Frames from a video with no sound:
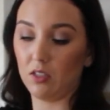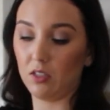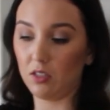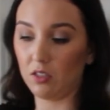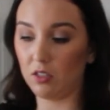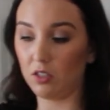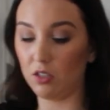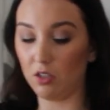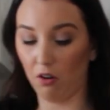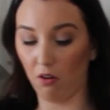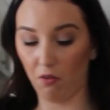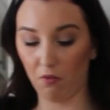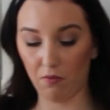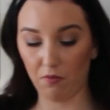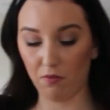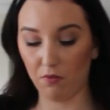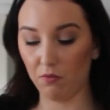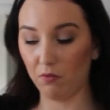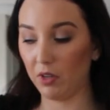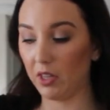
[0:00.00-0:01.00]
So
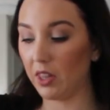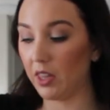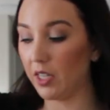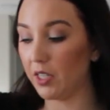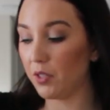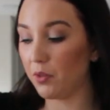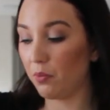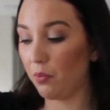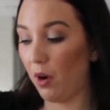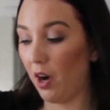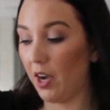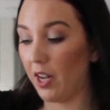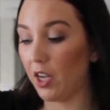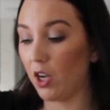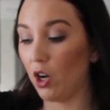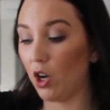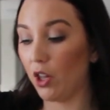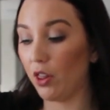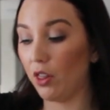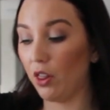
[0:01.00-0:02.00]
with this running
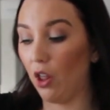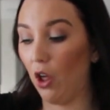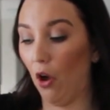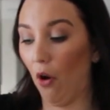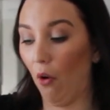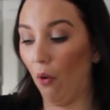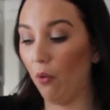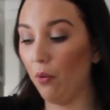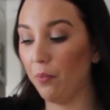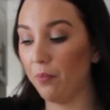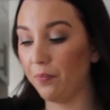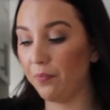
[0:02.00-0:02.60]
on low,